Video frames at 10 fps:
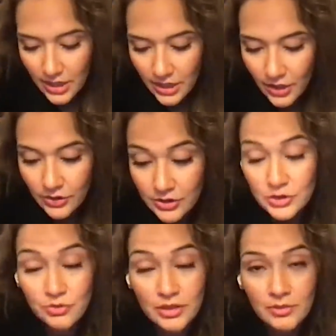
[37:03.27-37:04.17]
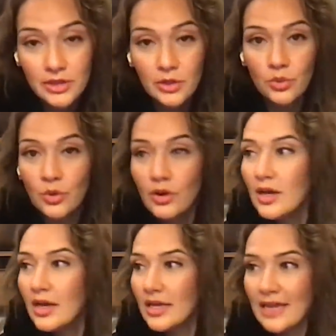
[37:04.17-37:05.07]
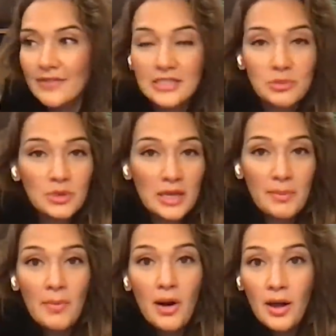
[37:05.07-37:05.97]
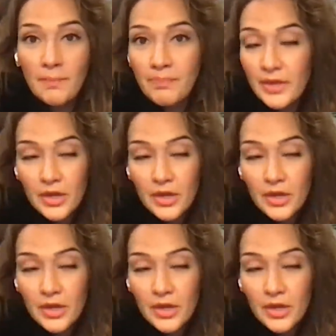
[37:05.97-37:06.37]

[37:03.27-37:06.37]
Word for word: You know, so it's really really cool even someone like my mom